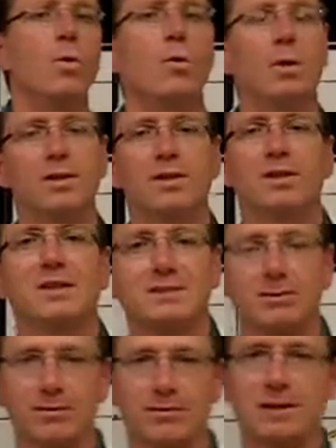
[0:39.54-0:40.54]
One of the
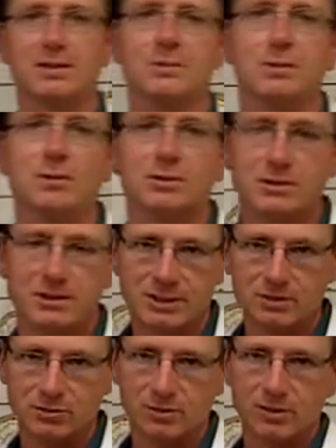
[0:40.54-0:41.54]
things that we found to be most
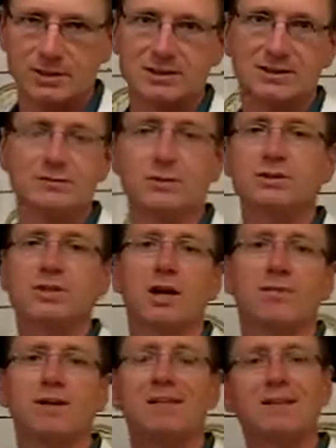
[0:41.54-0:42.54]
essential in this is, first
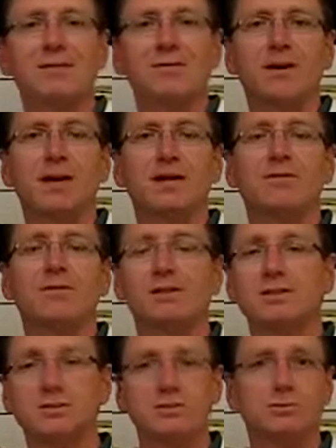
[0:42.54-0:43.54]
off, identifying if it
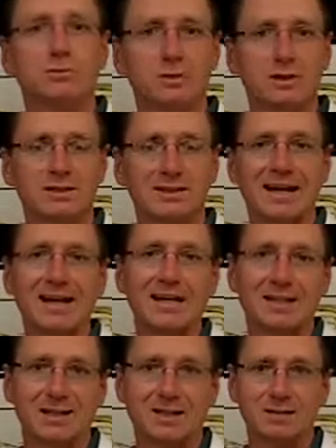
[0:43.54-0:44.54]
is really
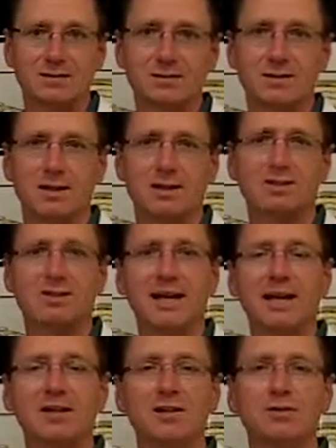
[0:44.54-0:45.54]
sciatica. Now, the
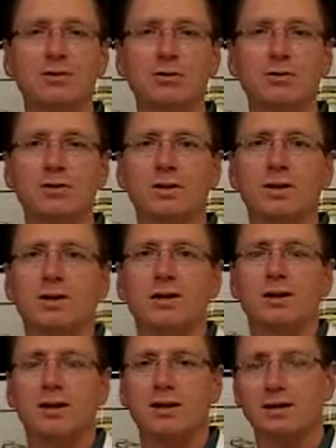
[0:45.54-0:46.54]
sciatica nerve
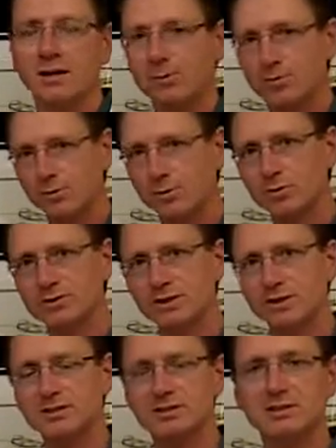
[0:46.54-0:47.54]
comes from those
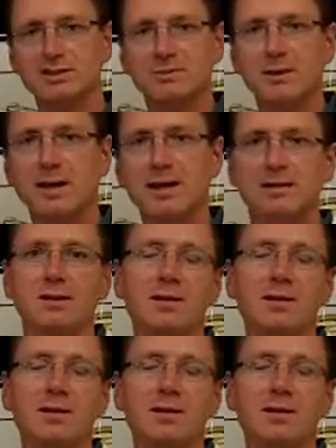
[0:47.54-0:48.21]
areas in the spine.